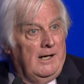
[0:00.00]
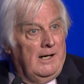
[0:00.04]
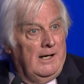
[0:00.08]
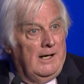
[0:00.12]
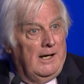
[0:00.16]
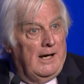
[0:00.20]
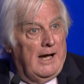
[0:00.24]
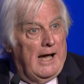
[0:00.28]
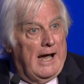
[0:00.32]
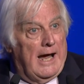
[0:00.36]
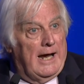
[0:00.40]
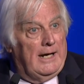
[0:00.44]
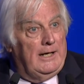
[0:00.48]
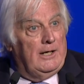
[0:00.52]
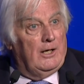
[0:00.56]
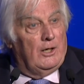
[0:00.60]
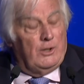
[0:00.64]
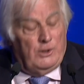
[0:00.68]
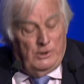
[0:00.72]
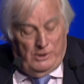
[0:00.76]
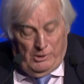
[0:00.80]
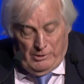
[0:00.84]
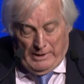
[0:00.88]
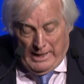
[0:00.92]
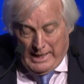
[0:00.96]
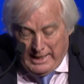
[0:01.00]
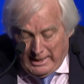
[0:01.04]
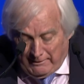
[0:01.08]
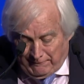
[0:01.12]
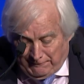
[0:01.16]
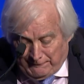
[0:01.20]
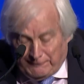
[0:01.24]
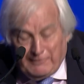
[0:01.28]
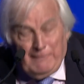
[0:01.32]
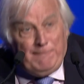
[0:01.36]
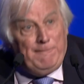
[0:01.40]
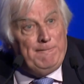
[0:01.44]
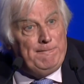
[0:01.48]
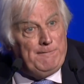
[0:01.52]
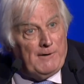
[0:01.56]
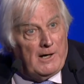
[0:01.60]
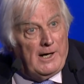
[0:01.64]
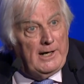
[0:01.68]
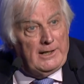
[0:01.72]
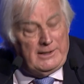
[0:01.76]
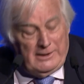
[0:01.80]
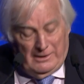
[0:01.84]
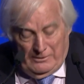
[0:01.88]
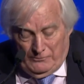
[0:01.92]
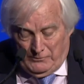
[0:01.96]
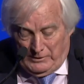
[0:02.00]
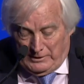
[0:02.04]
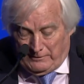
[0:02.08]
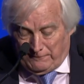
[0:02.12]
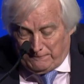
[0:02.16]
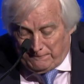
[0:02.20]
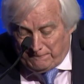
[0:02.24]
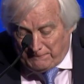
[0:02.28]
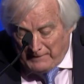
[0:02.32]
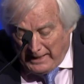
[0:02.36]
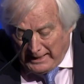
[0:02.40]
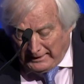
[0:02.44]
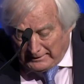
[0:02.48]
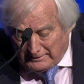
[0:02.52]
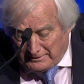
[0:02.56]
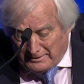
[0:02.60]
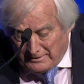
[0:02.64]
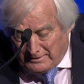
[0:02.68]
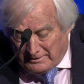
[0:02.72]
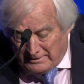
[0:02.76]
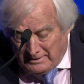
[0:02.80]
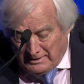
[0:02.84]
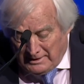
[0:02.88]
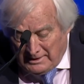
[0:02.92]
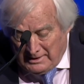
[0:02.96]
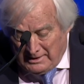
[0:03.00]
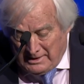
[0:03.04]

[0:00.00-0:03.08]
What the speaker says: And you have to fight with facts,